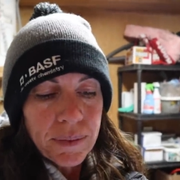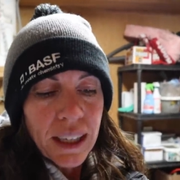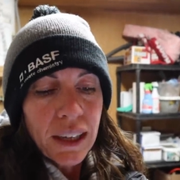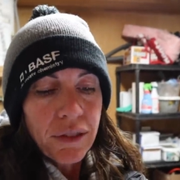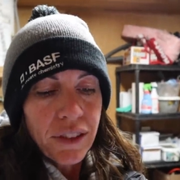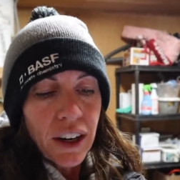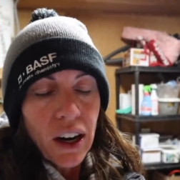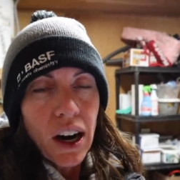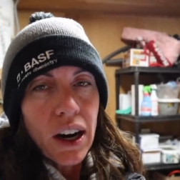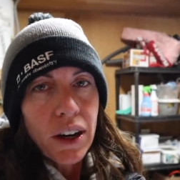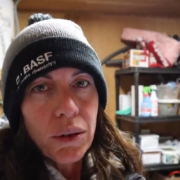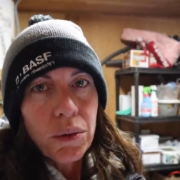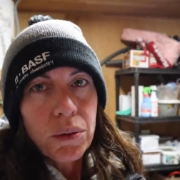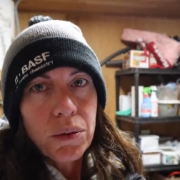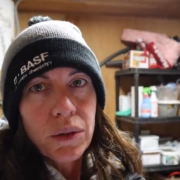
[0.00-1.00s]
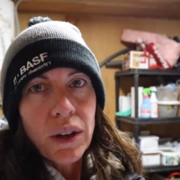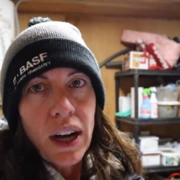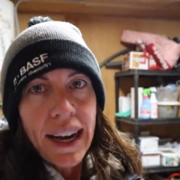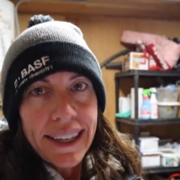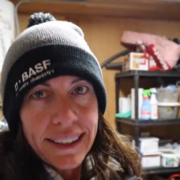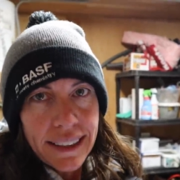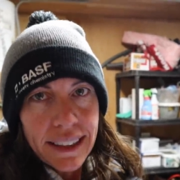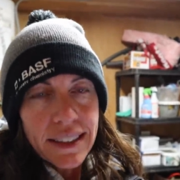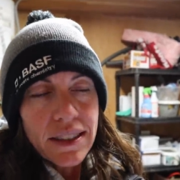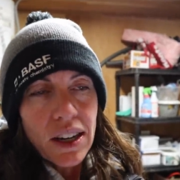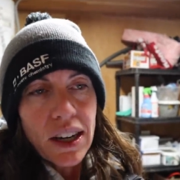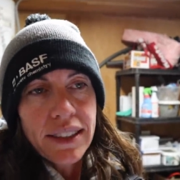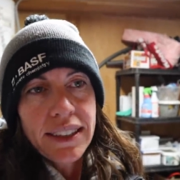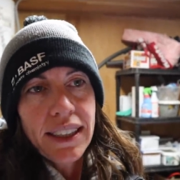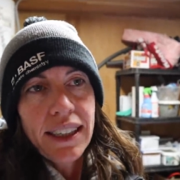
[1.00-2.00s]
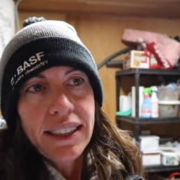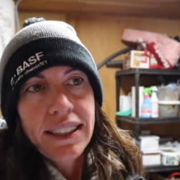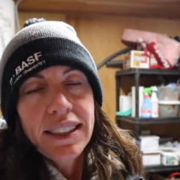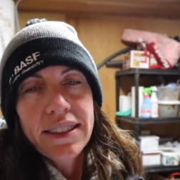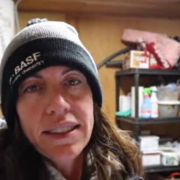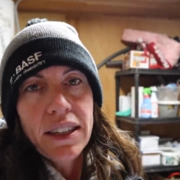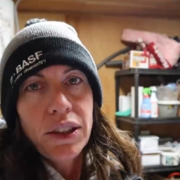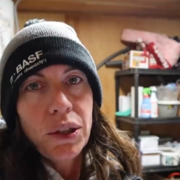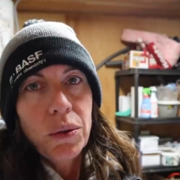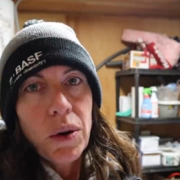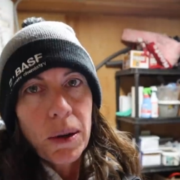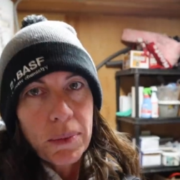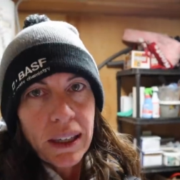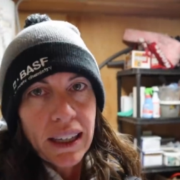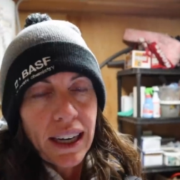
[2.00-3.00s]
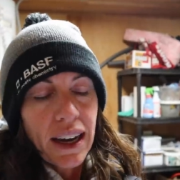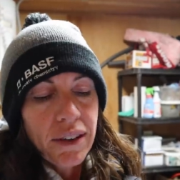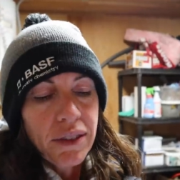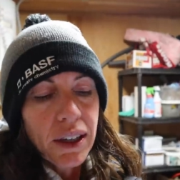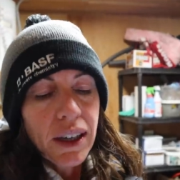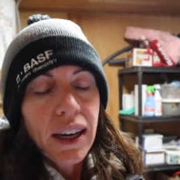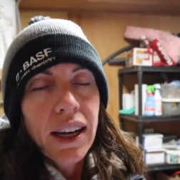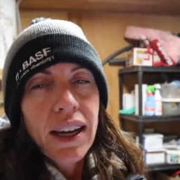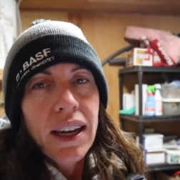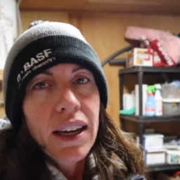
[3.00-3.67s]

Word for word: if there are ideas, content ideas that you want me to cover,